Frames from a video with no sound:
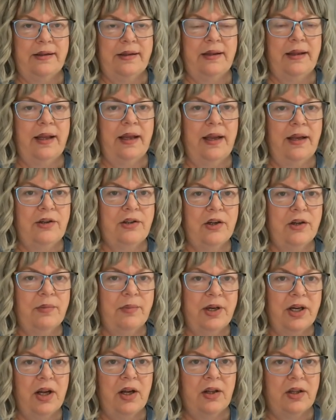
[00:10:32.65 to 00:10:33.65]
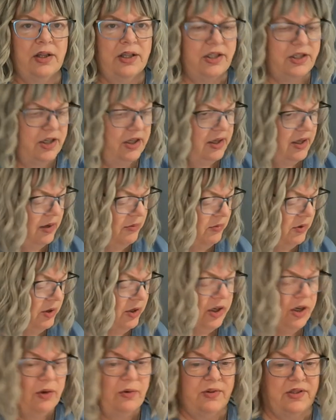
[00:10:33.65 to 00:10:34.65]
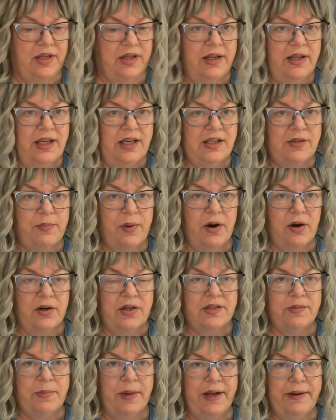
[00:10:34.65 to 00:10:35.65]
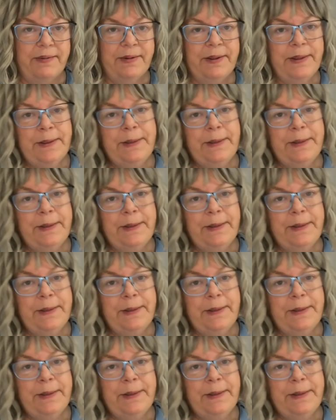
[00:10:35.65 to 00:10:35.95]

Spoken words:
the terminology that we'd use in these parts, but